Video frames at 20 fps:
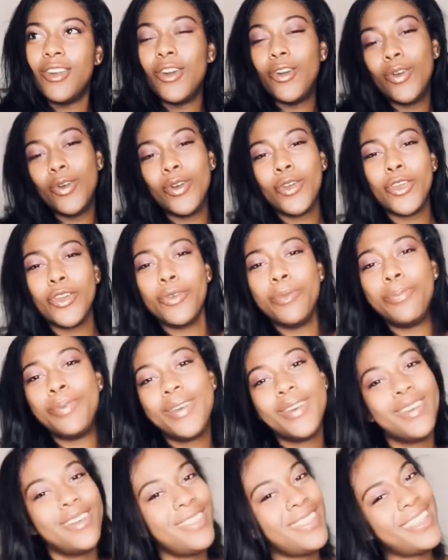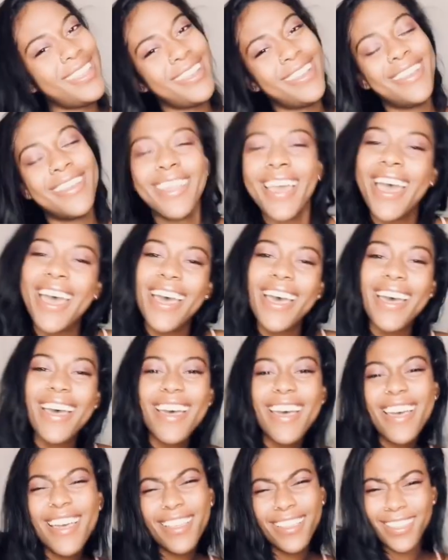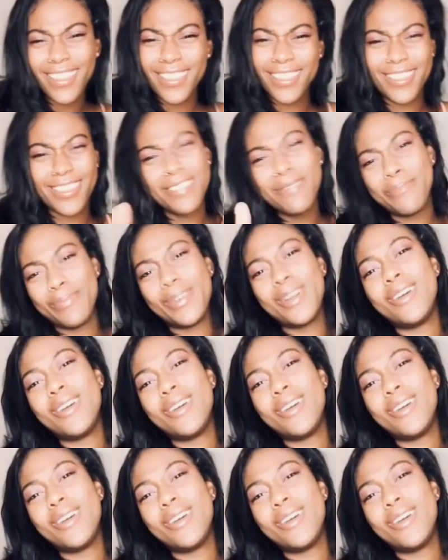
who you calling up